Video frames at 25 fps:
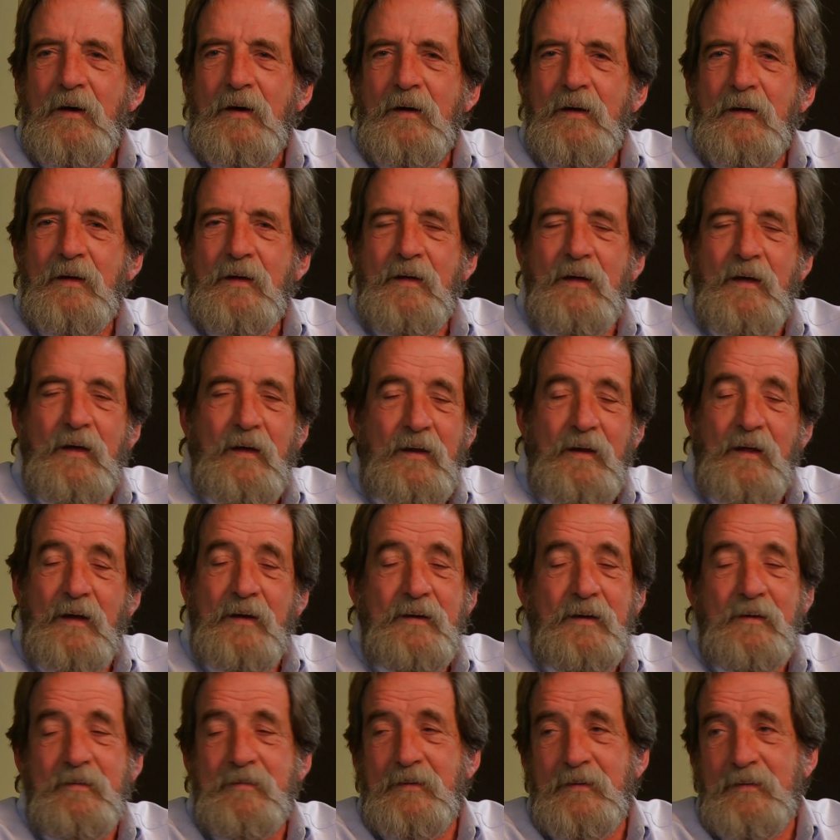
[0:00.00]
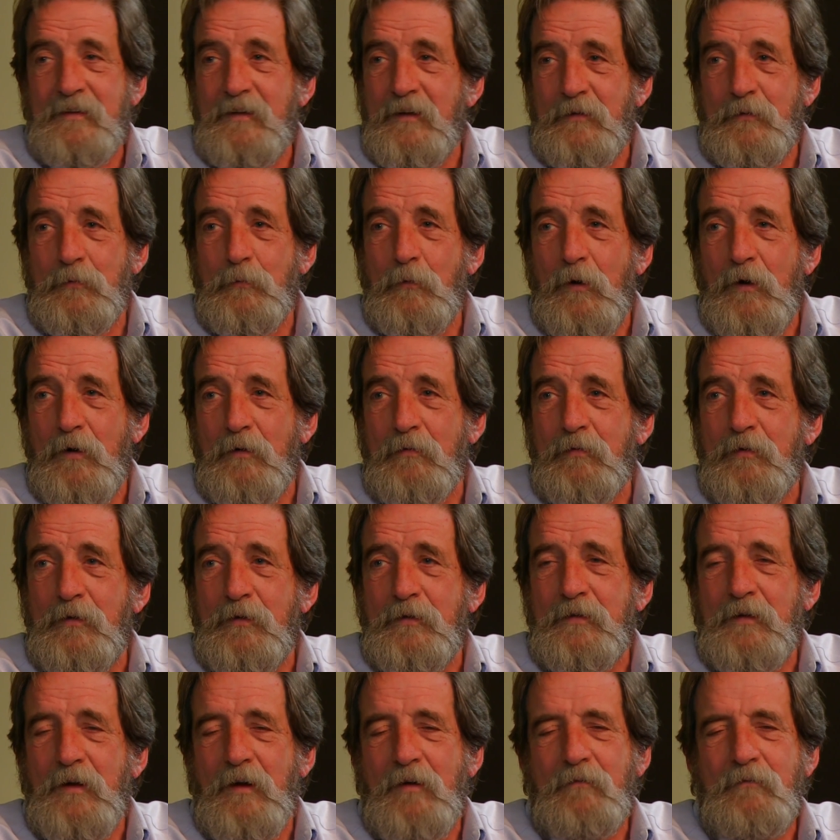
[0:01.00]
And, and I guess it does work for
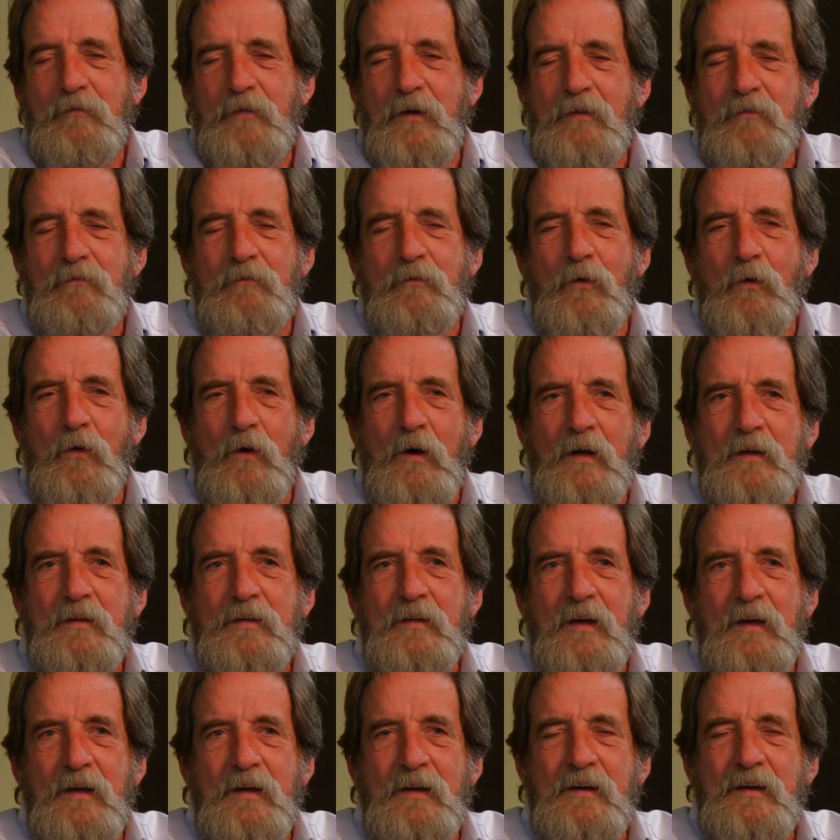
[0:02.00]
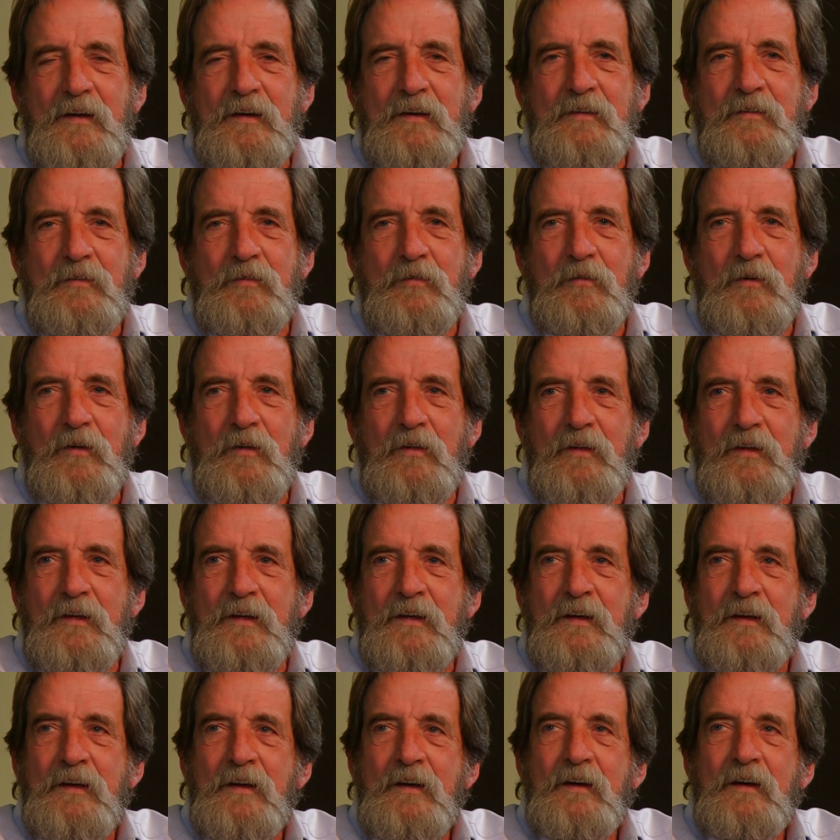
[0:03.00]
some, but boy, I tell you, it's
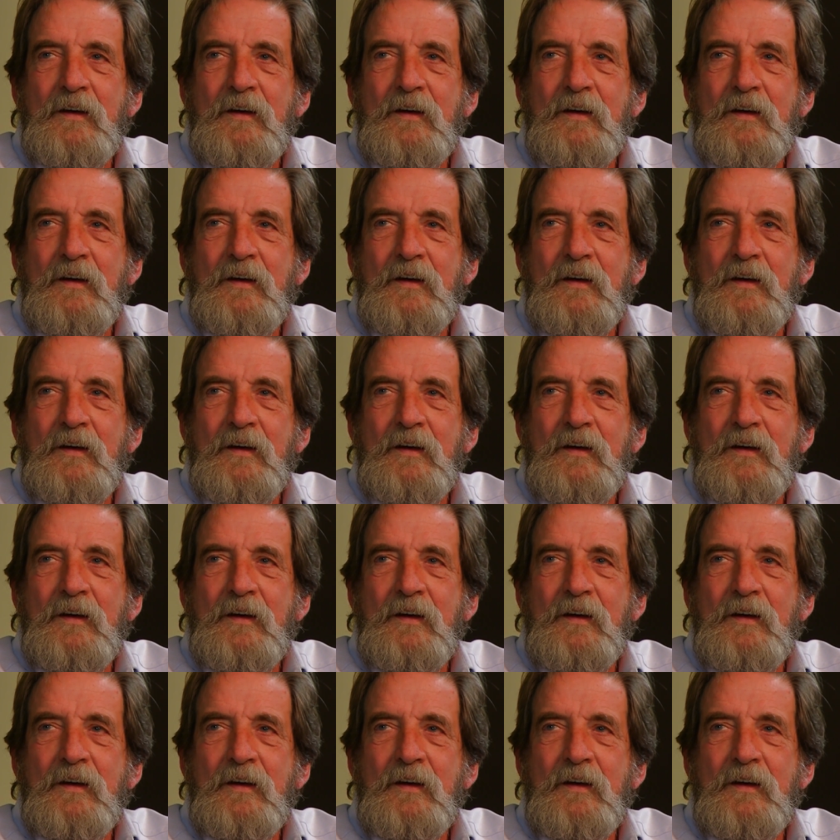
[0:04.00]
really.